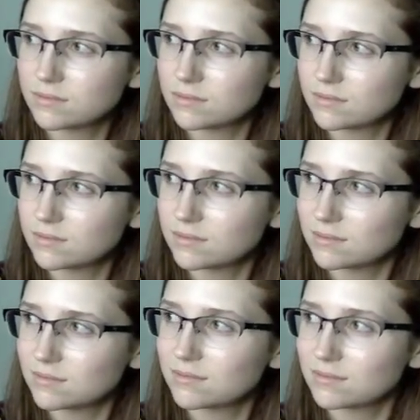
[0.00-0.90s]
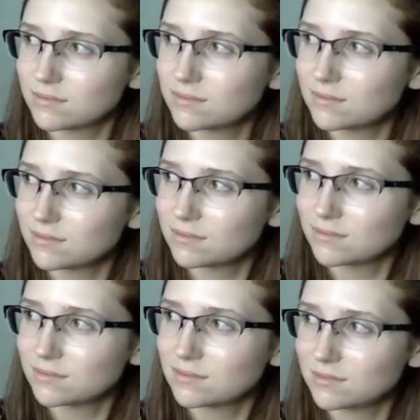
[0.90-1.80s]

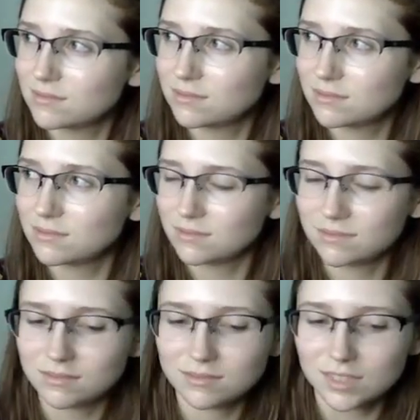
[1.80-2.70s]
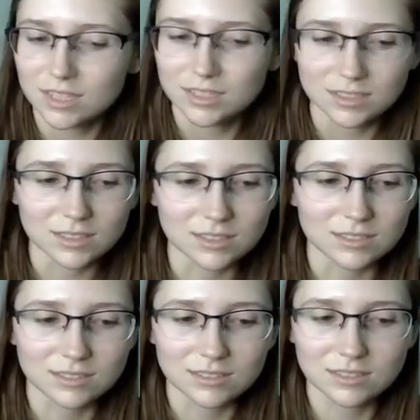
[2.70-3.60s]

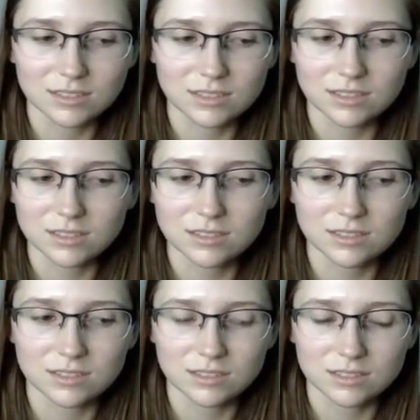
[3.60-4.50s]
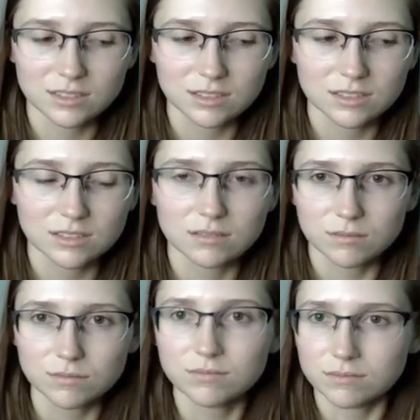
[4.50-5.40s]

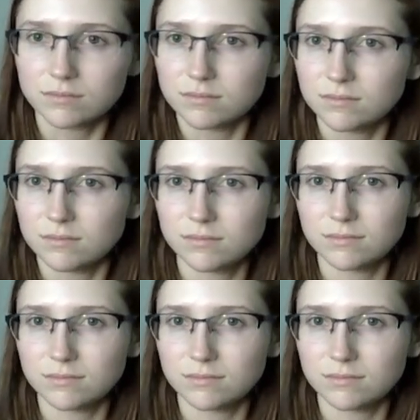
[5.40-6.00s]
[no speech]